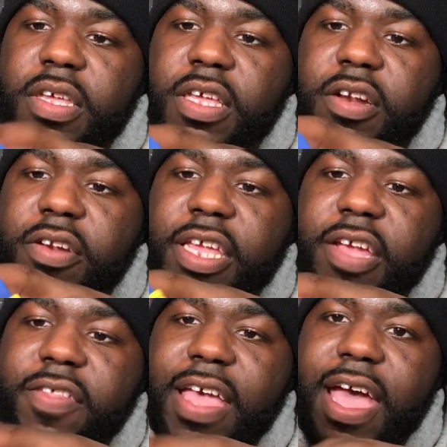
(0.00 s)
And on
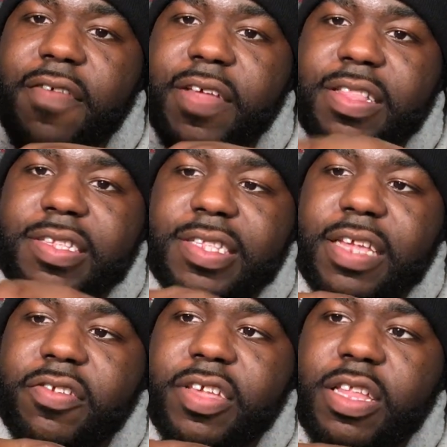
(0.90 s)
here they have like the
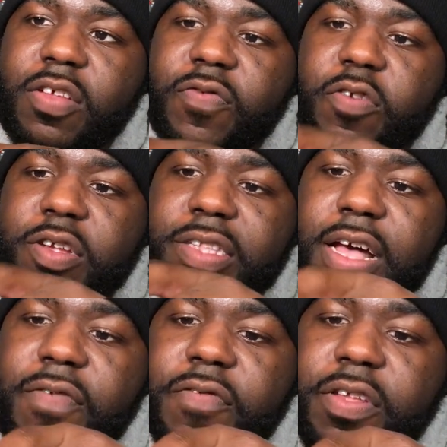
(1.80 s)
standard yellow for his
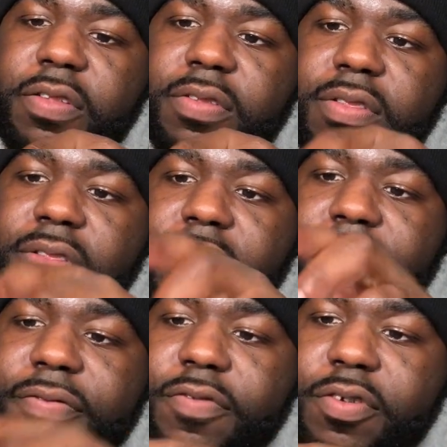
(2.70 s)
outfit,
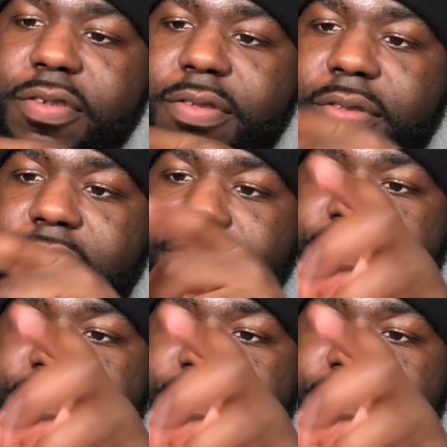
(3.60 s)
like for his,